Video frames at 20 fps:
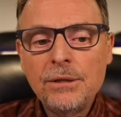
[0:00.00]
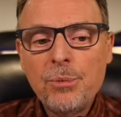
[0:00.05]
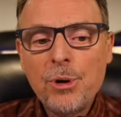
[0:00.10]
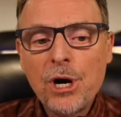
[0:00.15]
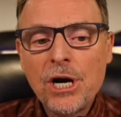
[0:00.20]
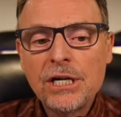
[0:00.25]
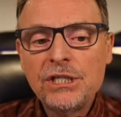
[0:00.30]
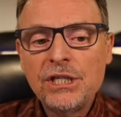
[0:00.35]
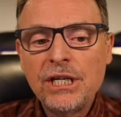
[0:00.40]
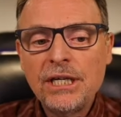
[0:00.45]

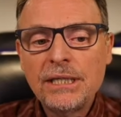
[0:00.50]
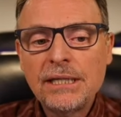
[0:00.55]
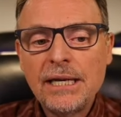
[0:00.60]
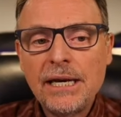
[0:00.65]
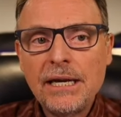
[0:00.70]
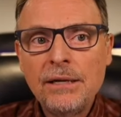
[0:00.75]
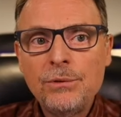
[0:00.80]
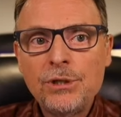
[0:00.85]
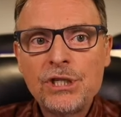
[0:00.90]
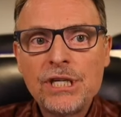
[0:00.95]
project.
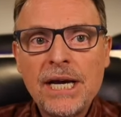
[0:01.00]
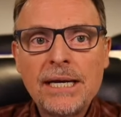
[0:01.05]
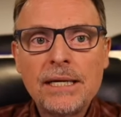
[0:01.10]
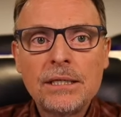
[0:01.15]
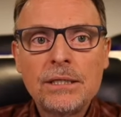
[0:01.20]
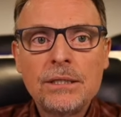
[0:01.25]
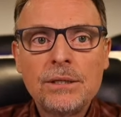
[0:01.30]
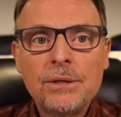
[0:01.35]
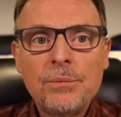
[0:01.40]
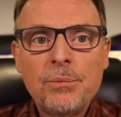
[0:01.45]
It was
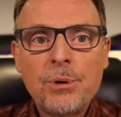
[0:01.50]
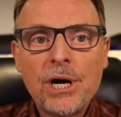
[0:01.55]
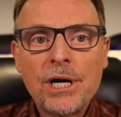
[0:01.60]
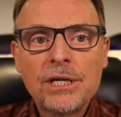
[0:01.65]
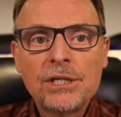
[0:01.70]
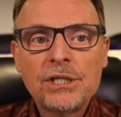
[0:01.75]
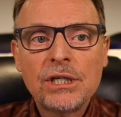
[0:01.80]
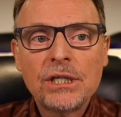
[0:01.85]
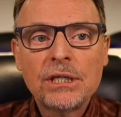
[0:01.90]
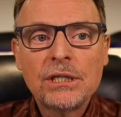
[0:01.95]
added to the
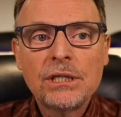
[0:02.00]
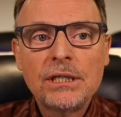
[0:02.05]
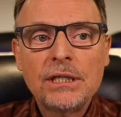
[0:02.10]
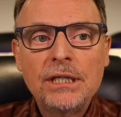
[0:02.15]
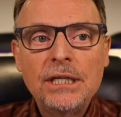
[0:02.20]
project.